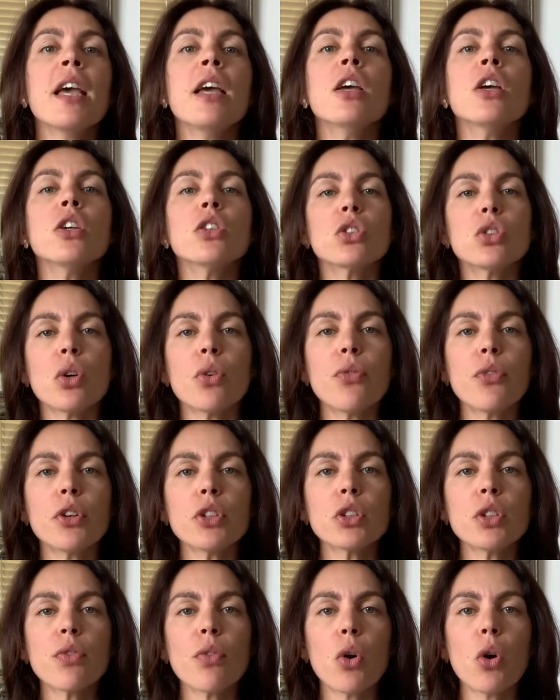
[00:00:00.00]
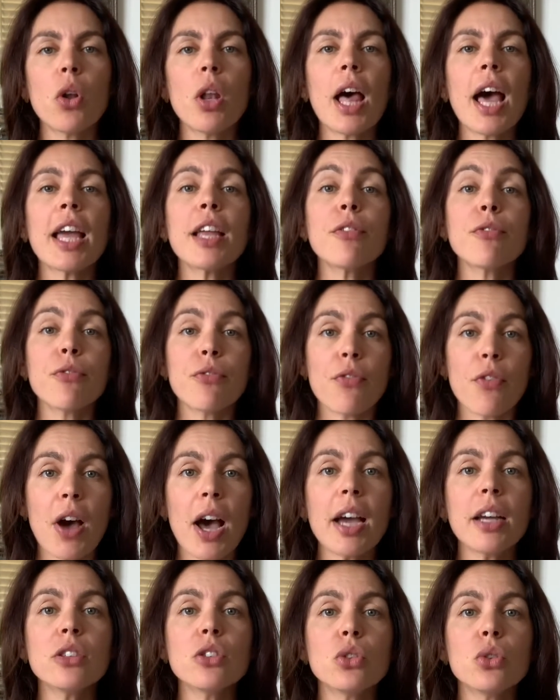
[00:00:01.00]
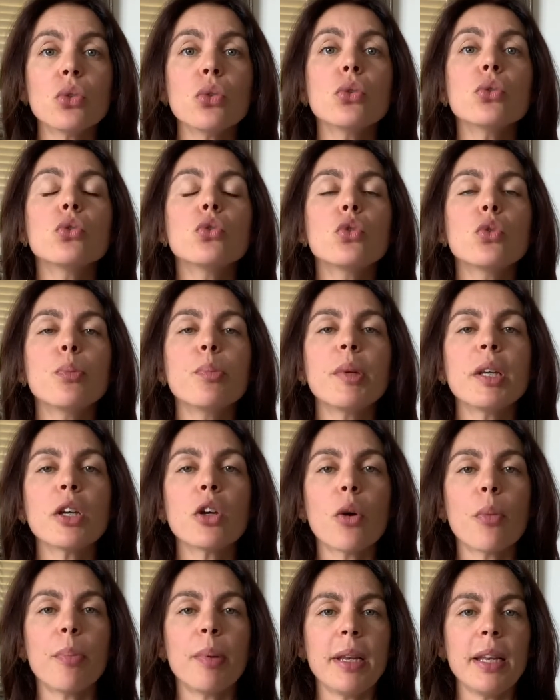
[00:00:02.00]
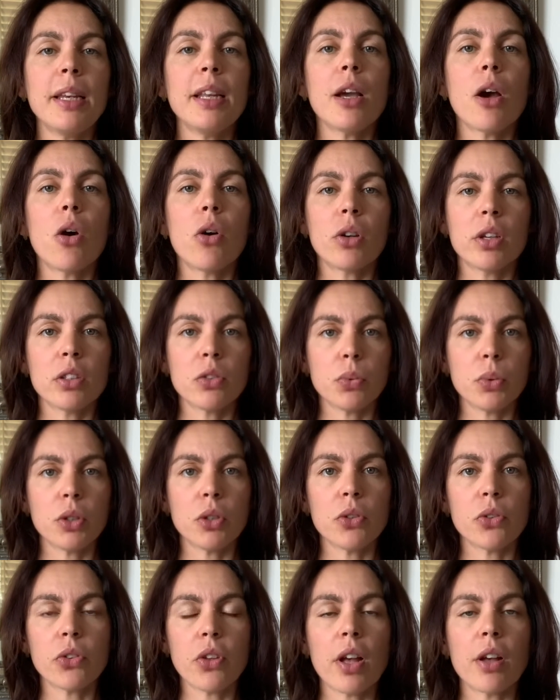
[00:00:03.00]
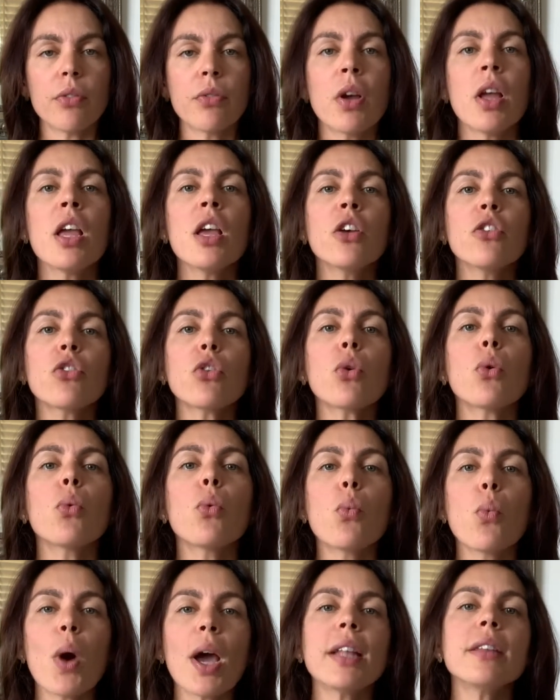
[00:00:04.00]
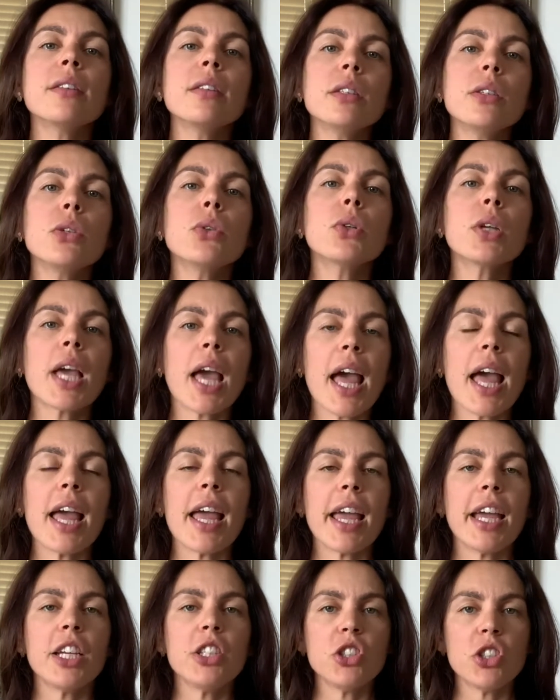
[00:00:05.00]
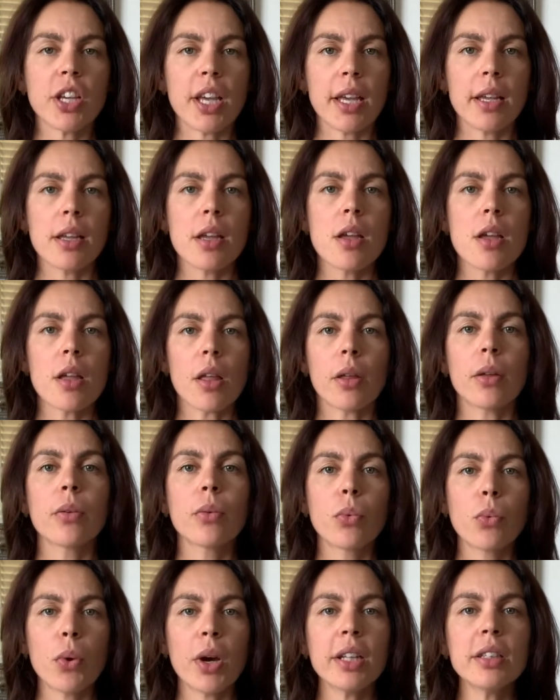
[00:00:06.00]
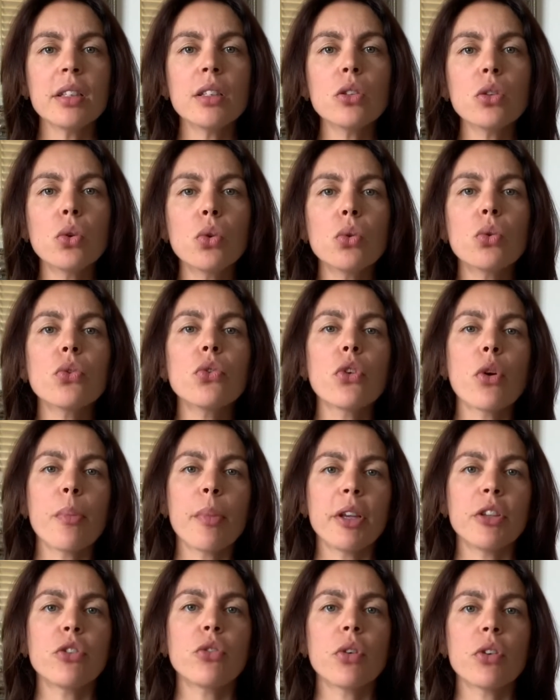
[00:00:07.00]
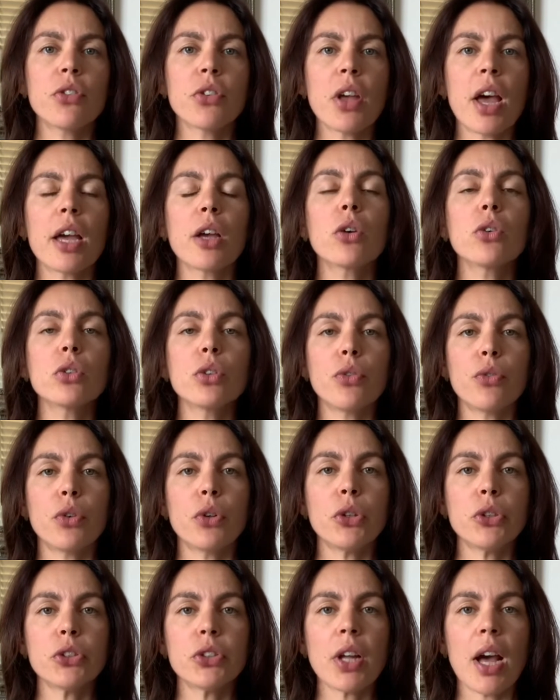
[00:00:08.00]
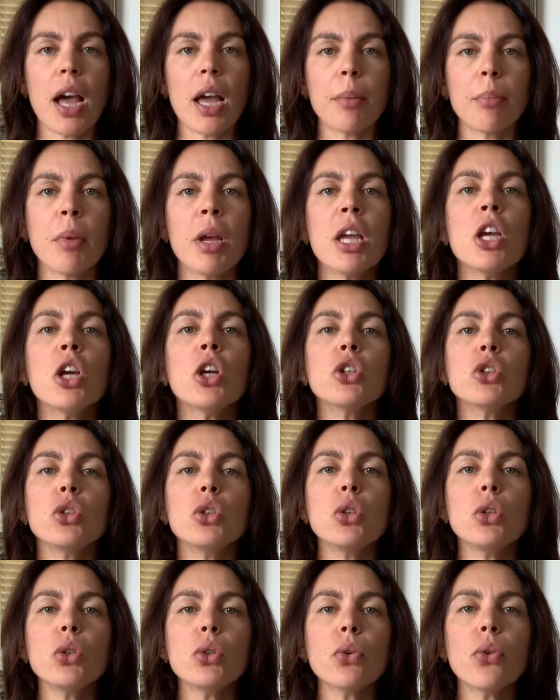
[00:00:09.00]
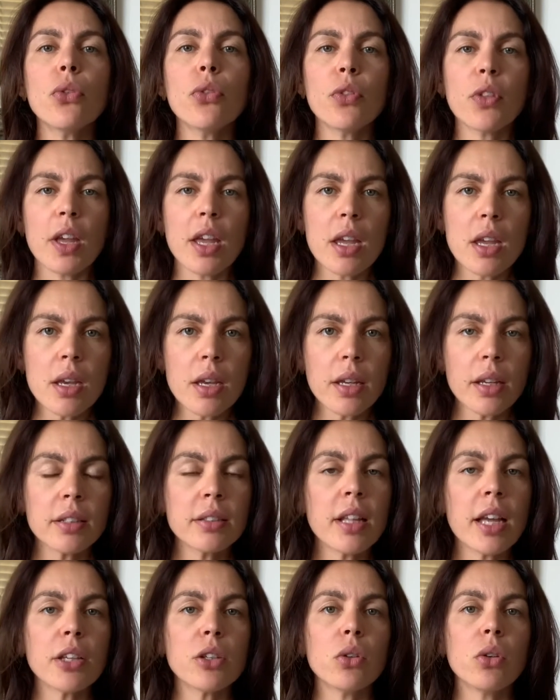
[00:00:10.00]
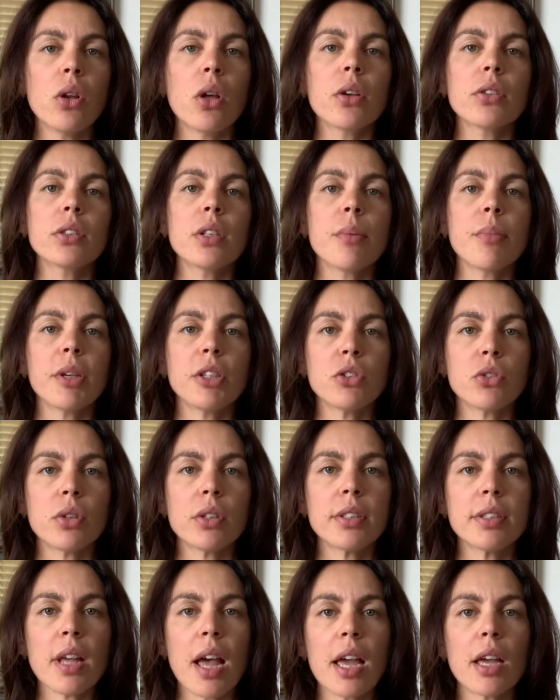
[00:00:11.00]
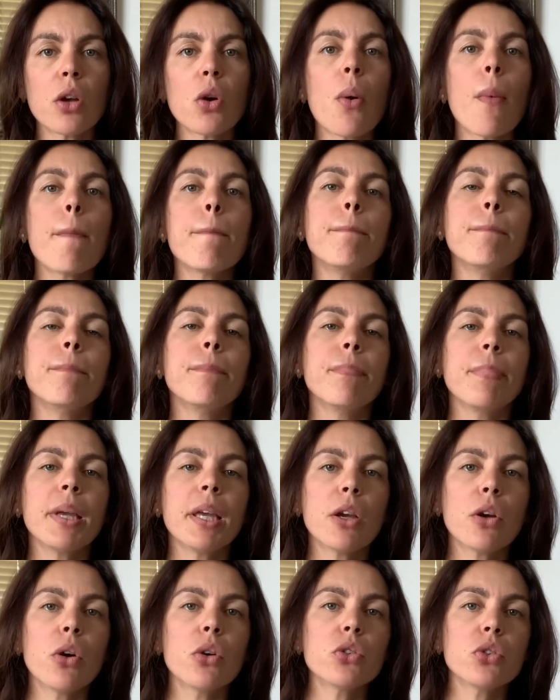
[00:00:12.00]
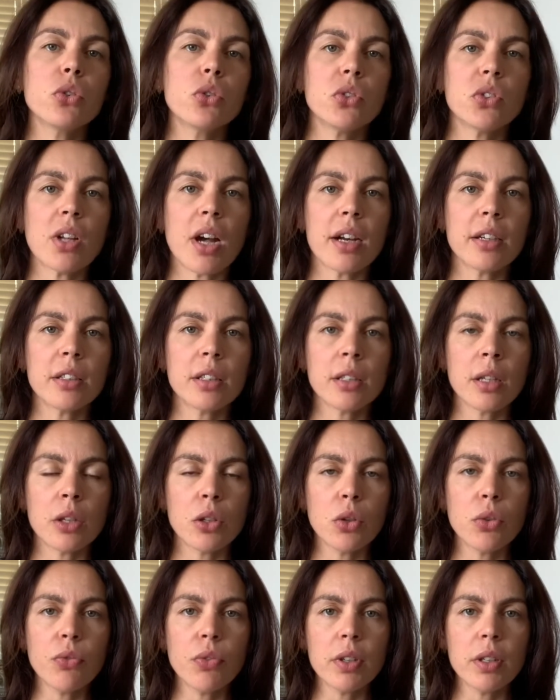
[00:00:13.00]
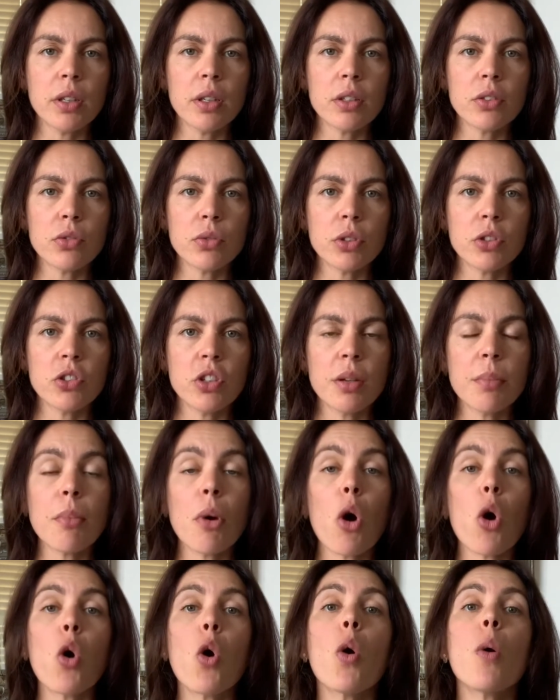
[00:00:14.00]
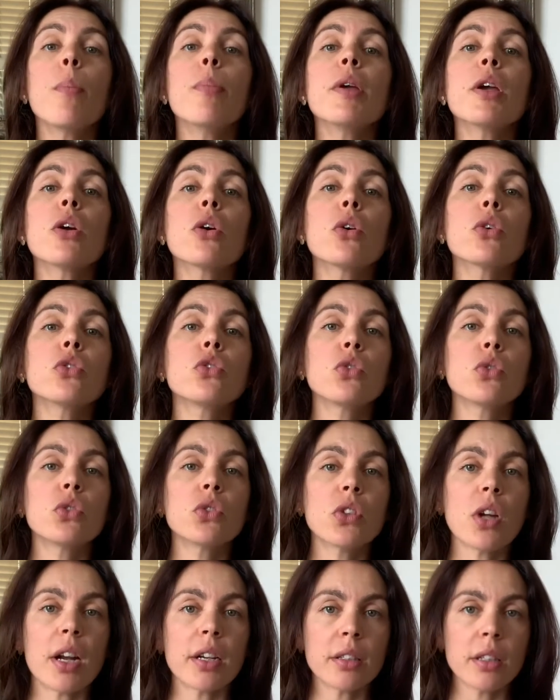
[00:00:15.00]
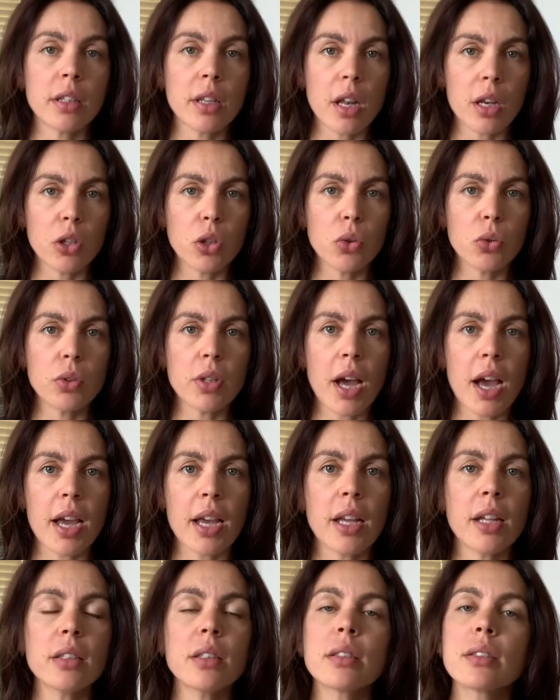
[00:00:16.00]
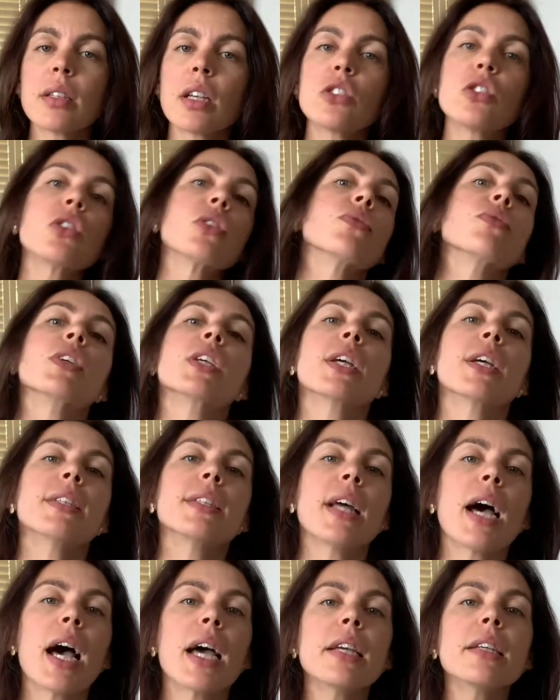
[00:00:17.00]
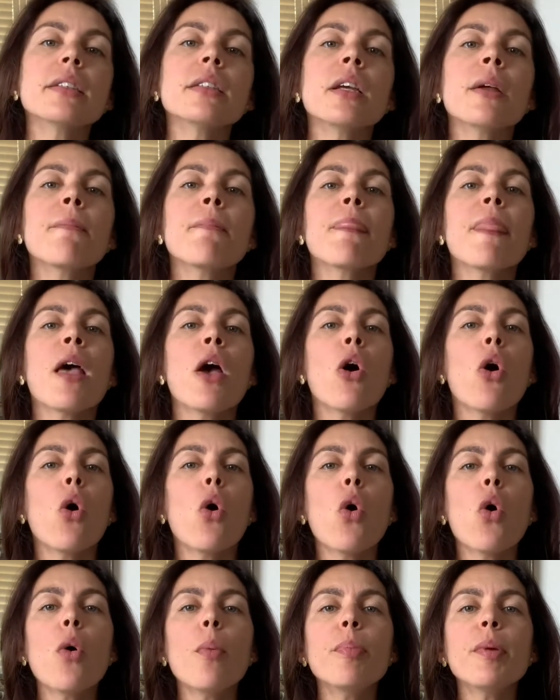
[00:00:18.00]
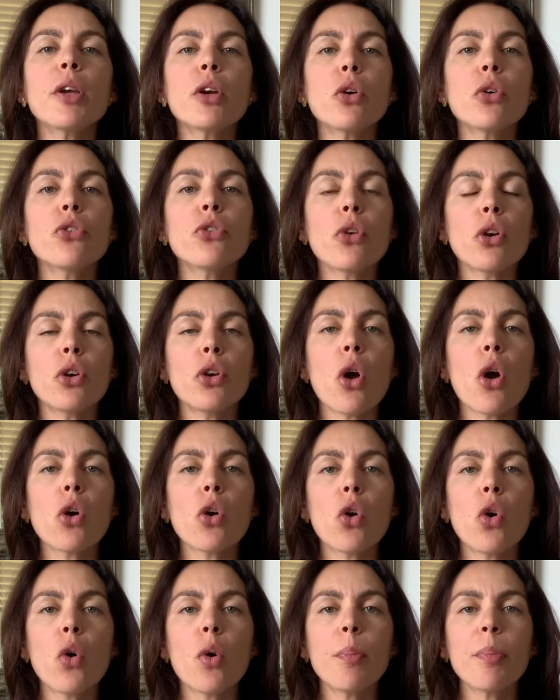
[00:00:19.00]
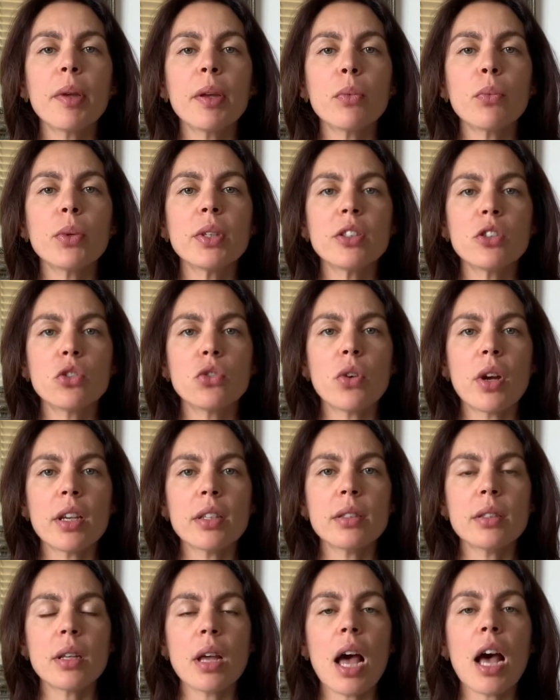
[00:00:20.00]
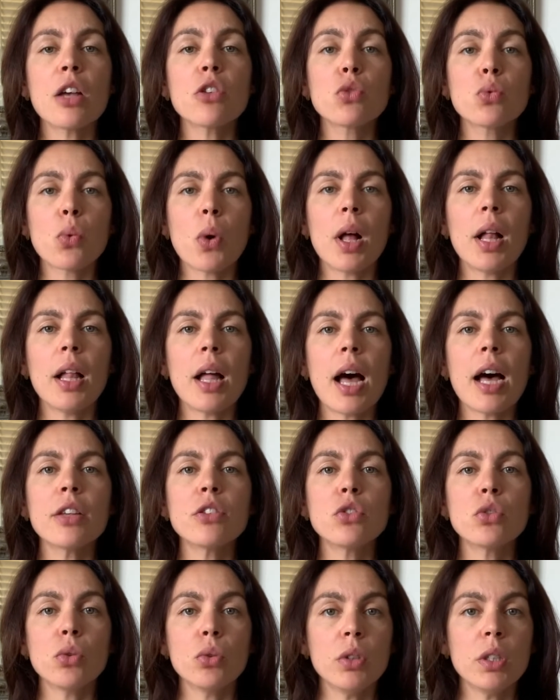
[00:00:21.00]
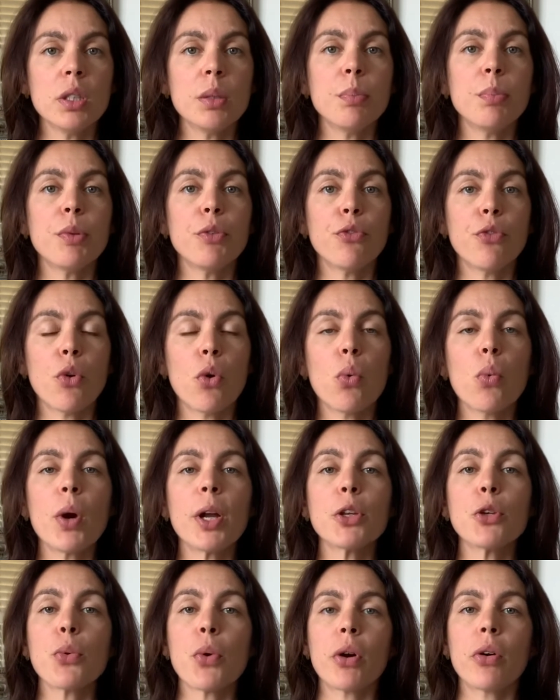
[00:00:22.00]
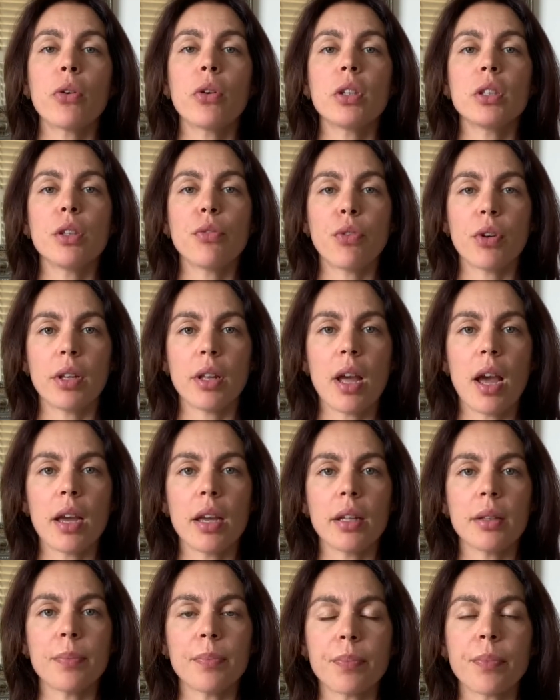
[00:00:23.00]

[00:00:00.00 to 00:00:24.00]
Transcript: So first of all, I invite you to be completely honest with yourself. So when did you get HA? When did you lose your menstrual cycle the first time? Do you think that you lost the menstrual cycle because you started a new fitness regime or because you started a new diet such as vegan diet or because you're not coping with stress as well as you did before when you were on a different diet?